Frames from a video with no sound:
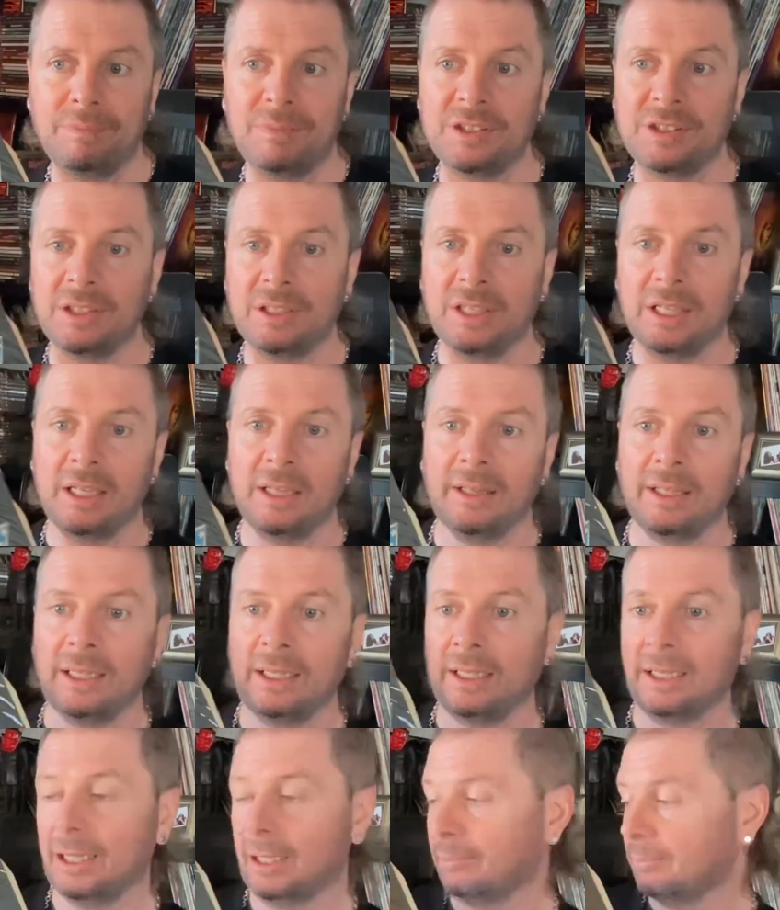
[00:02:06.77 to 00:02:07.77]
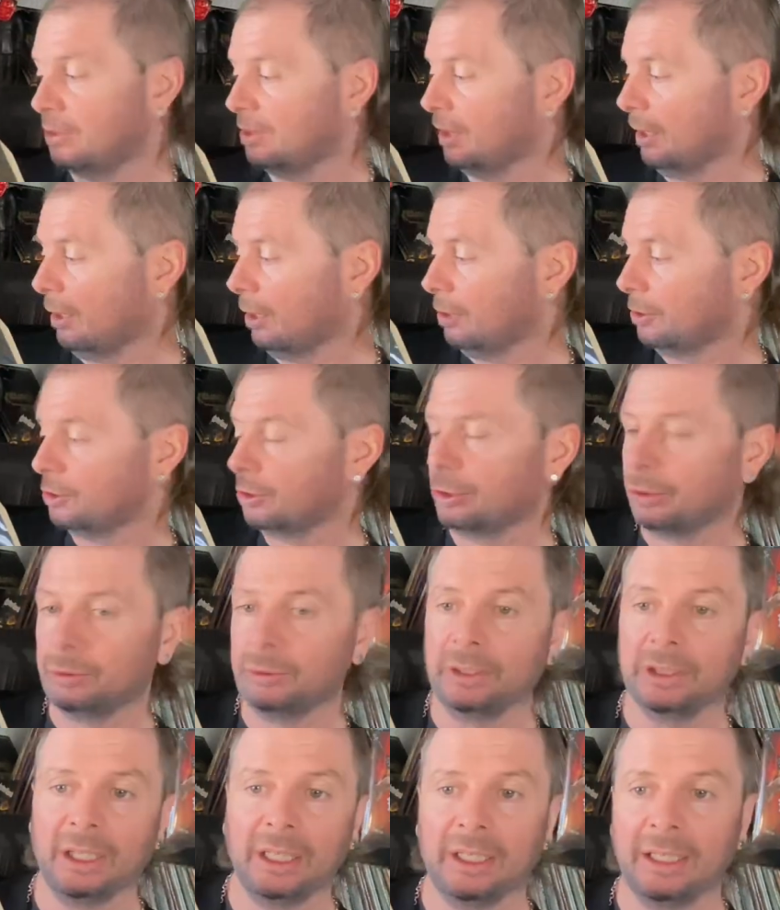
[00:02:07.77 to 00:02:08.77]
So yeah, they um, did a lot of
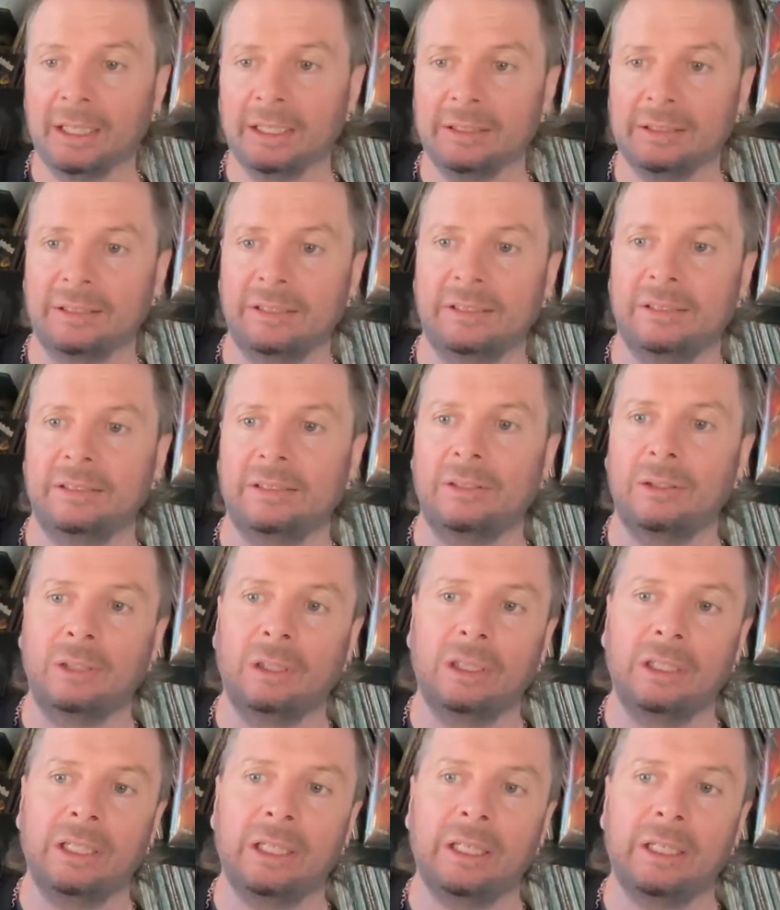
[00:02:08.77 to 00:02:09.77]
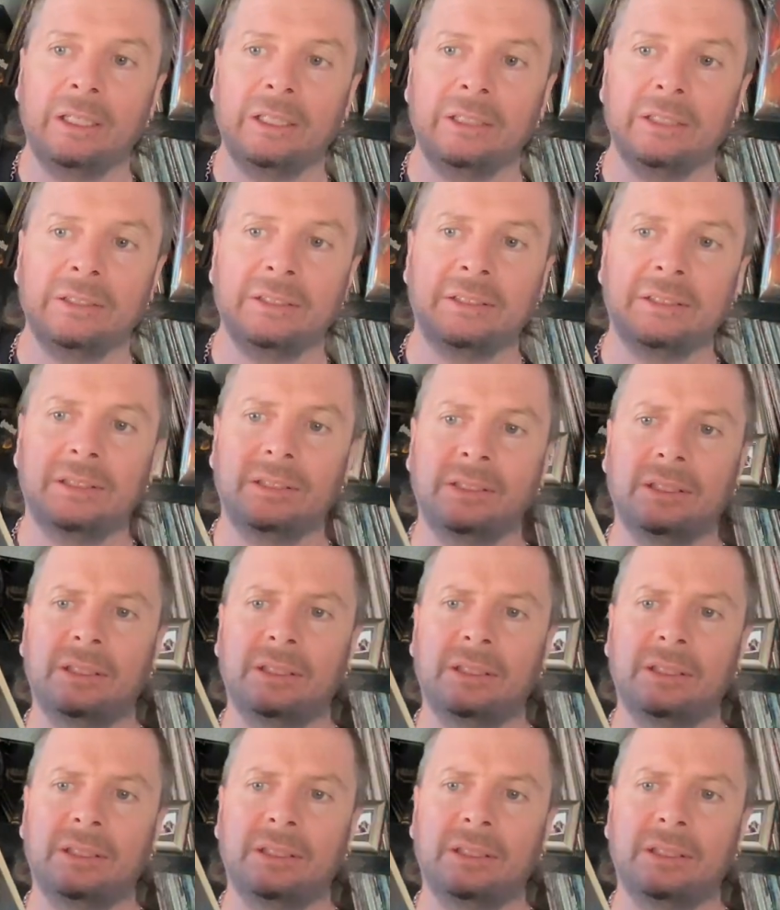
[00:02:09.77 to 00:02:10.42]
touring, I guess, early 80s.